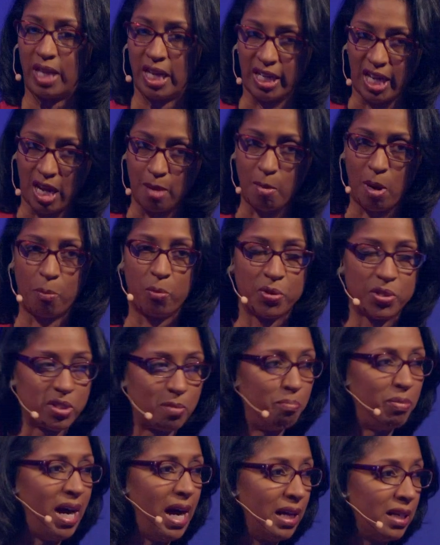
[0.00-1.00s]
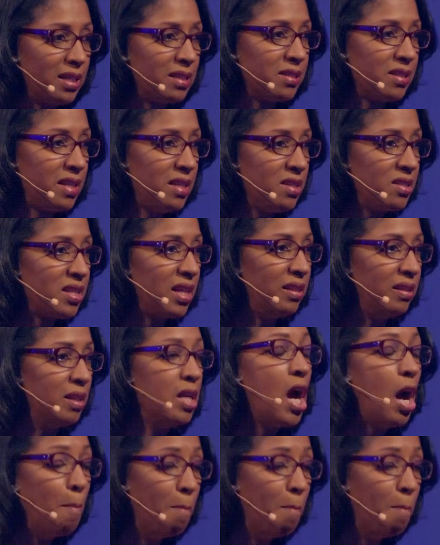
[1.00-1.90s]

They came up with some policies and